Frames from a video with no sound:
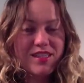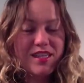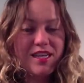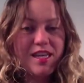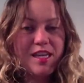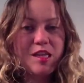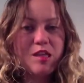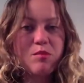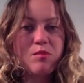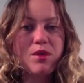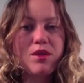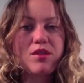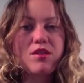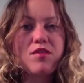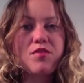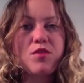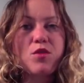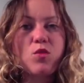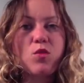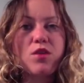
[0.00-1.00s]
in the middle
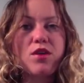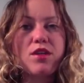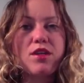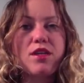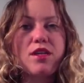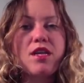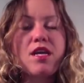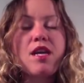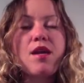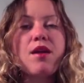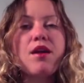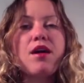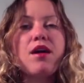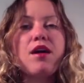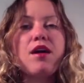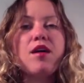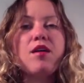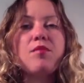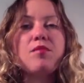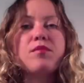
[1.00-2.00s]
of the word
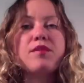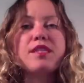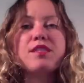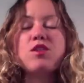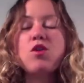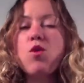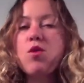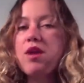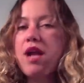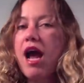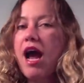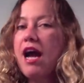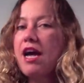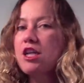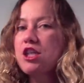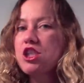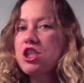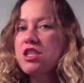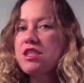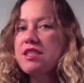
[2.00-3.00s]
um, they don't
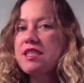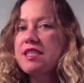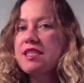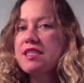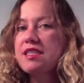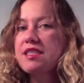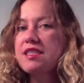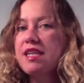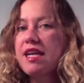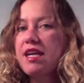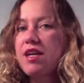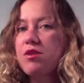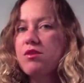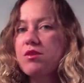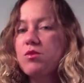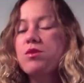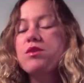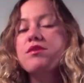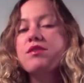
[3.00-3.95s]
actually sound well.